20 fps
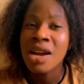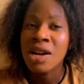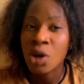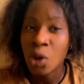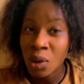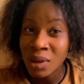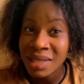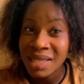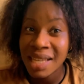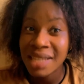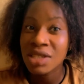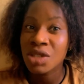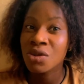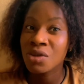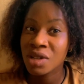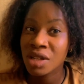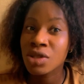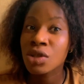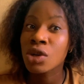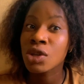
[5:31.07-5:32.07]
Content
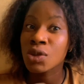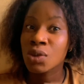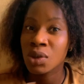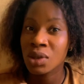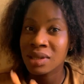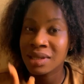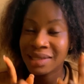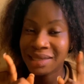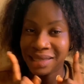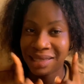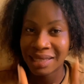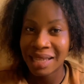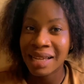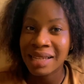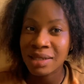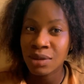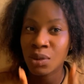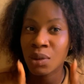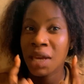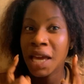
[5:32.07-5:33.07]
creators will
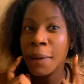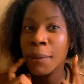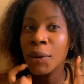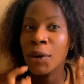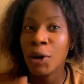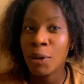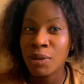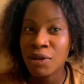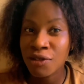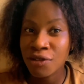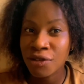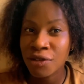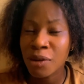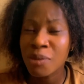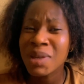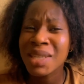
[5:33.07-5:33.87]
understand where I'm coming from.